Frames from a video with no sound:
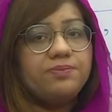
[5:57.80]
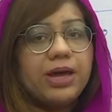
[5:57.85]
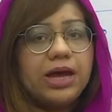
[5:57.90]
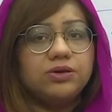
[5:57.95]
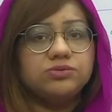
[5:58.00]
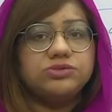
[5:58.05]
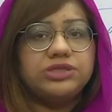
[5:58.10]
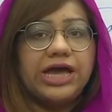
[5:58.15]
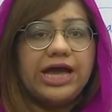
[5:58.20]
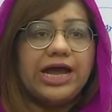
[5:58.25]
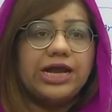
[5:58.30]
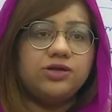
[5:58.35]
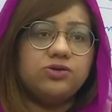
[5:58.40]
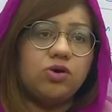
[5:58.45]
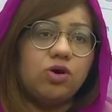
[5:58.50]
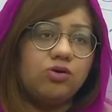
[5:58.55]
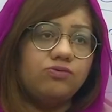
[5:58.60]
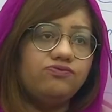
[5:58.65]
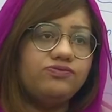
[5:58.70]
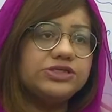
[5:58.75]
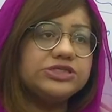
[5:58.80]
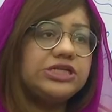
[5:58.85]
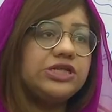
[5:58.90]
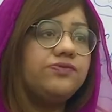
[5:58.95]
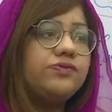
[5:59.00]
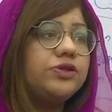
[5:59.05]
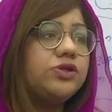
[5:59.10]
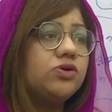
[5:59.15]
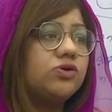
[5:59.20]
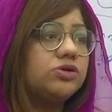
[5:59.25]
about that?
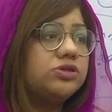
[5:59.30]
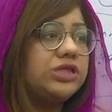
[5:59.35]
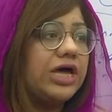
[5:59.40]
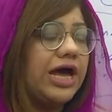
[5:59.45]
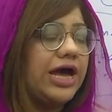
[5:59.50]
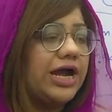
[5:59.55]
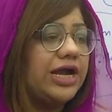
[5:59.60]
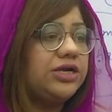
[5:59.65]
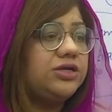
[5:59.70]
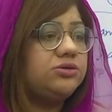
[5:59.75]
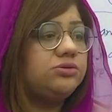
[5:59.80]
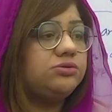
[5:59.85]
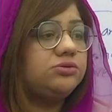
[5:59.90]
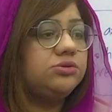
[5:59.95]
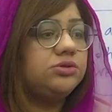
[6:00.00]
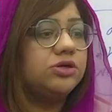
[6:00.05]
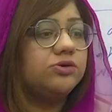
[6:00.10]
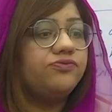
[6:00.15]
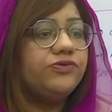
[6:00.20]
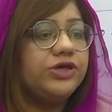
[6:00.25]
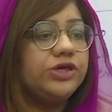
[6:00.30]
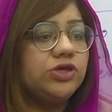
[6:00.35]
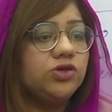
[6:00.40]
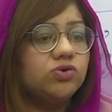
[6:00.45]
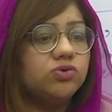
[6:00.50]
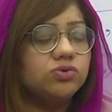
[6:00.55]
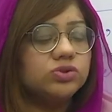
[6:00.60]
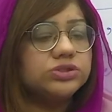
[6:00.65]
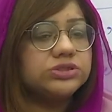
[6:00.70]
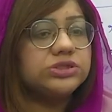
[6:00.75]
Obviously we know that we
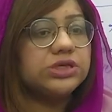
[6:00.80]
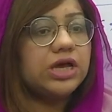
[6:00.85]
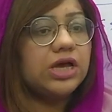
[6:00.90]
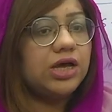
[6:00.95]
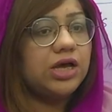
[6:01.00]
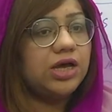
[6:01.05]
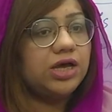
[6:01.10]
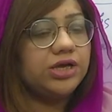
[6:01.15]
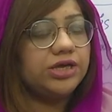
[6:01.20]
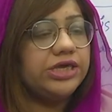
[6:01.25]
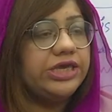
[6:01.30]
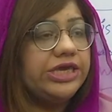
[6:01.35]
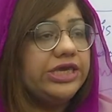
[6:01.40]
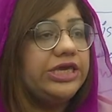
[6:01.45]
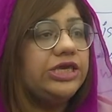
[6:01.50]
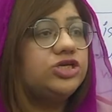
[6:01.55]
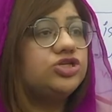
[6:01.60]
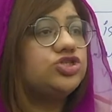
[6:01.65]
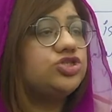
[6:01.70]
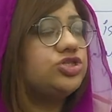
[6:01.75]
use he,